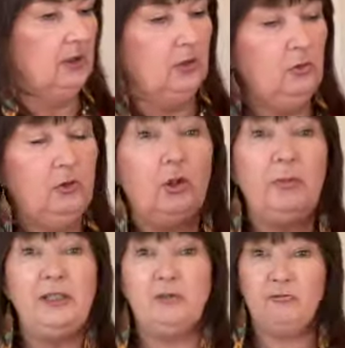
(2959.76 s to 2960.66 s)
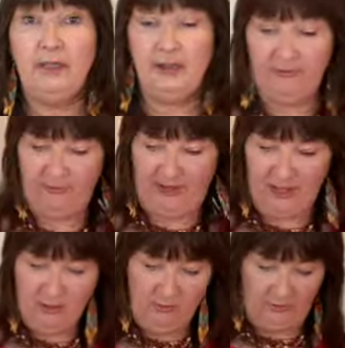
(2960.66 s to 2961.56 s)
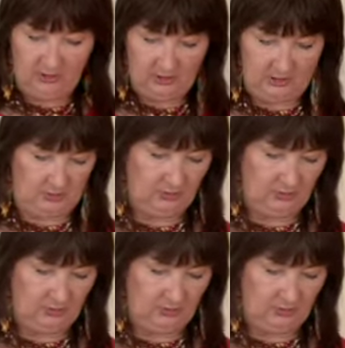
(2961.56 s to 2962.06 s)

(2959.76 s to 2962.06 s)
Oh, got a piece of red velvet.